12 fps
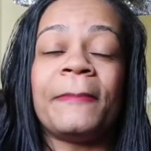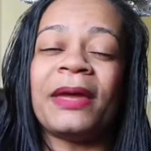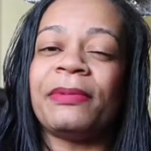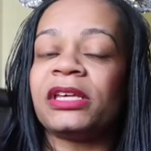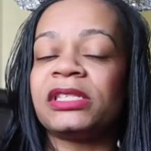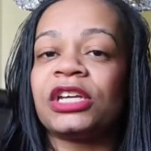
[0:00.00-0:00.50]

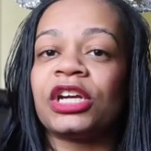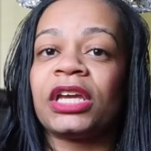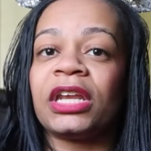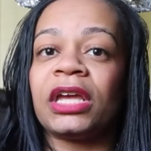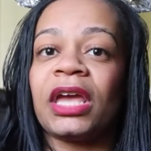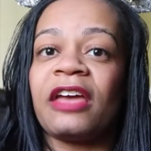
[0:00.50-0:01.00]
maybe consider
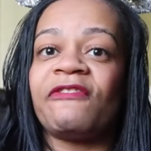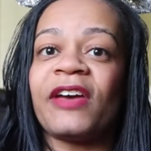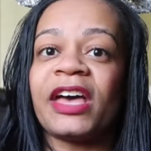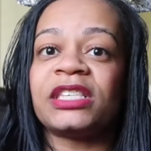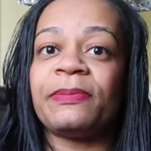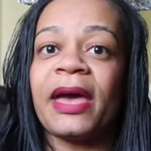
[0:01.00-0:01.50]
getting a
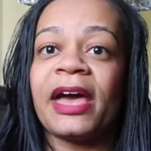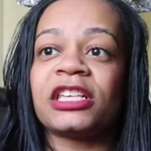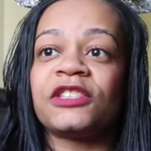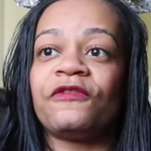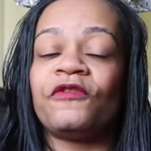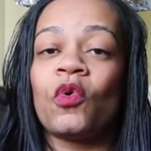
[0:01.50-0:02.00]
fast
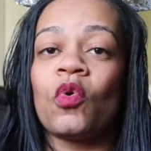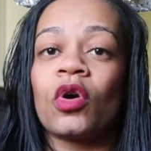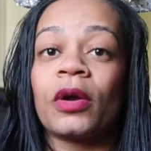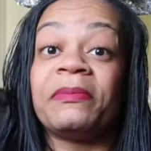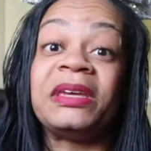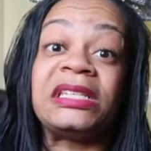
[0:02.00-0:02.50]
pass
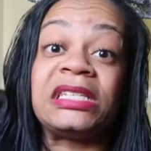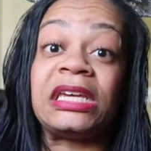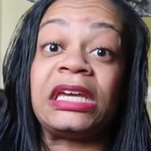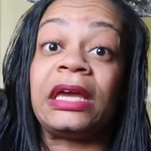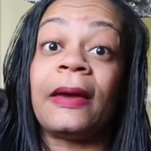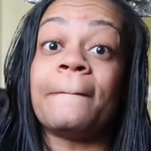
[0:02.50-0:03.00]
for
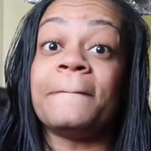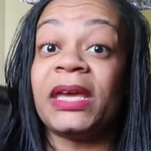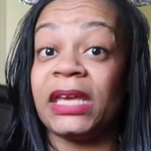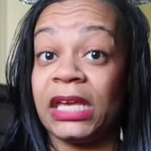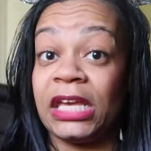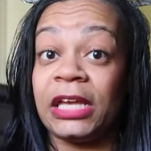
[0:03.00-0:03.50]
meeting
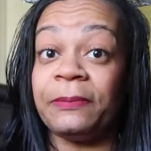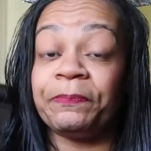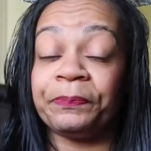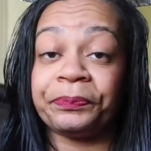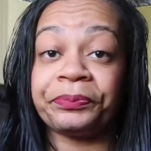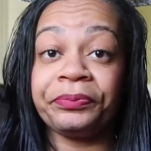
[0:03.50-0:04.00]
Mickey
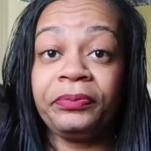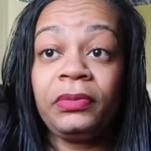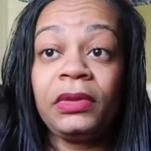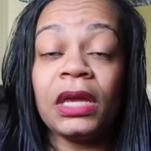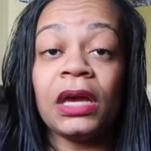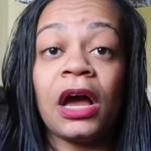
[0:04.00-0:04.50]

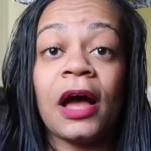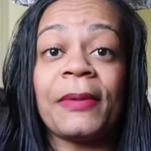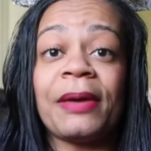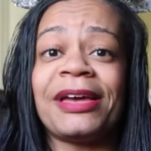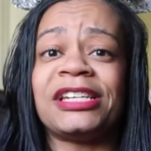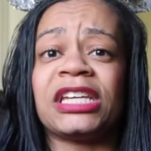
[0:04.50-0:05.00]
at
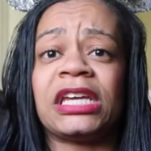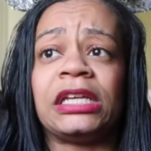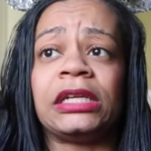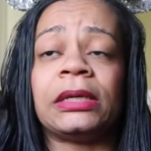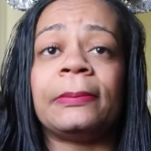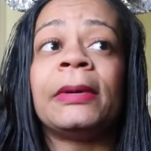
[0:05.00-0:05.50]
Magic
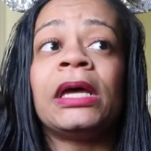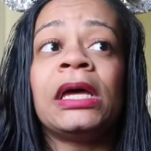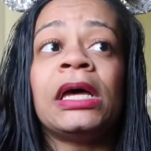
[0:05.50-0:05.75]
Kingdom.